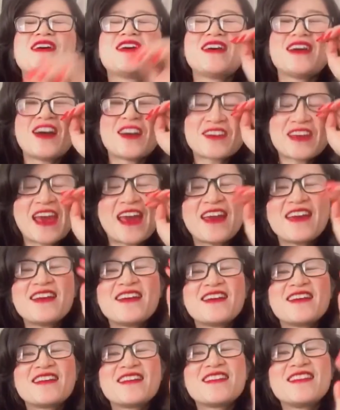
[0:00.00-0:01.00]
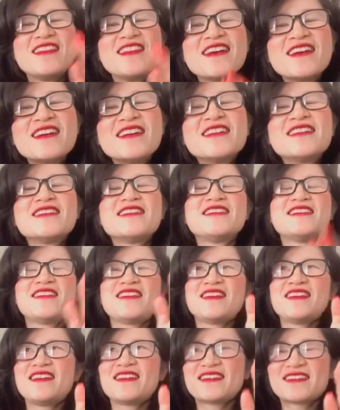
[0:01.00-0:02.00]
Okay, learn
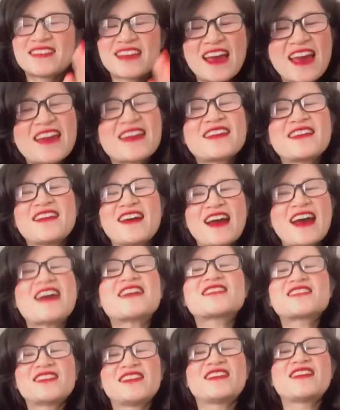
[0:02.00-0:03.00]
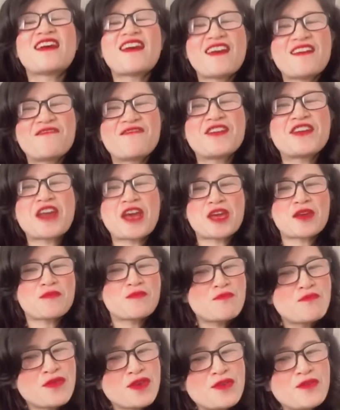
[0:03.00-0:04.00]
take the action every day.
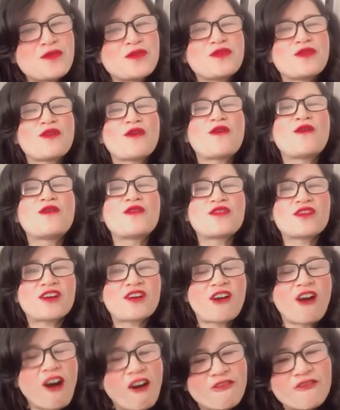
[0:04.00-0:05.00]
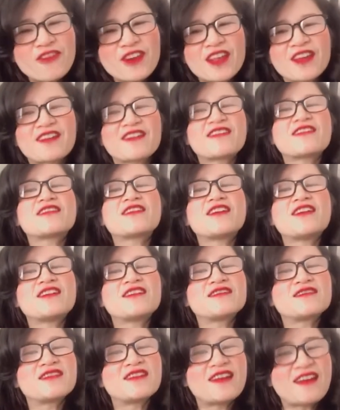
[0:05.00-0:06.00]
Build your confidence
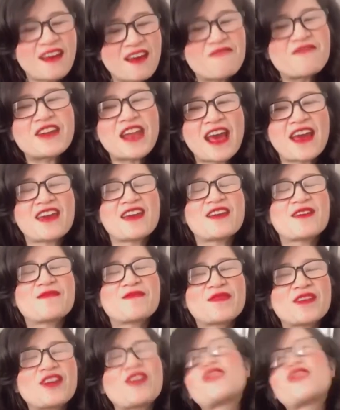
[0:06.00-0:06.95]
every day. All